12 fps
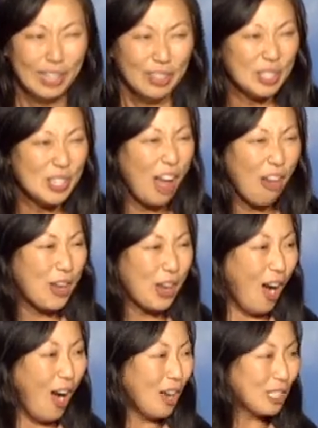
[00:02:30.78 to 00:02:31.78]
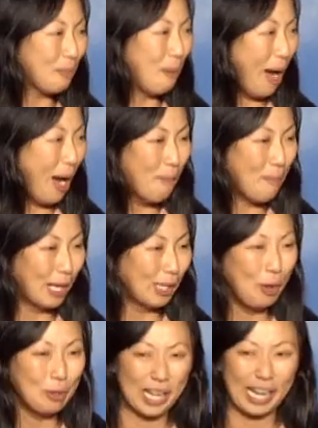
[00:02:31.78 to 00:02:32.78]
There's nothing awesome about homemade
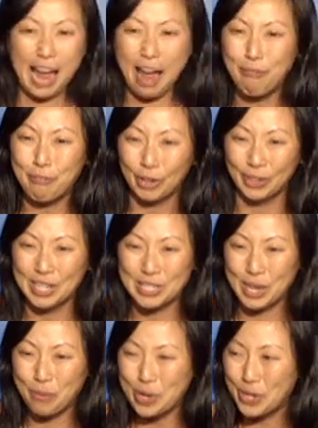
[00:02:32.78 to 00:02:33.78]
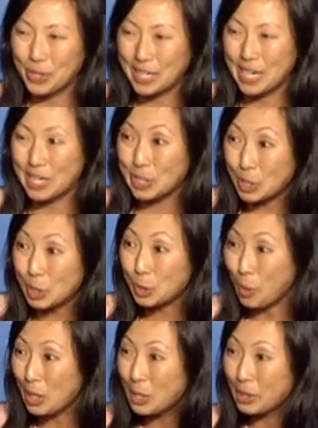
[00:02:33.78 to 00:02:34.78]
clothes, like ever. Is there when you're a kid? Because you just
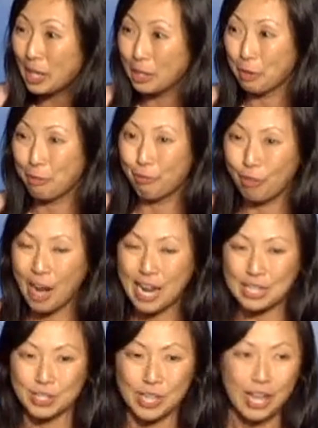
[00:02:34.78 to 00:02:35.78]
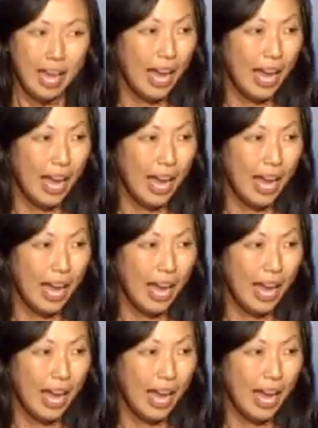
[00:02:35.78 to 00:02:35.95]
want to look like your friends.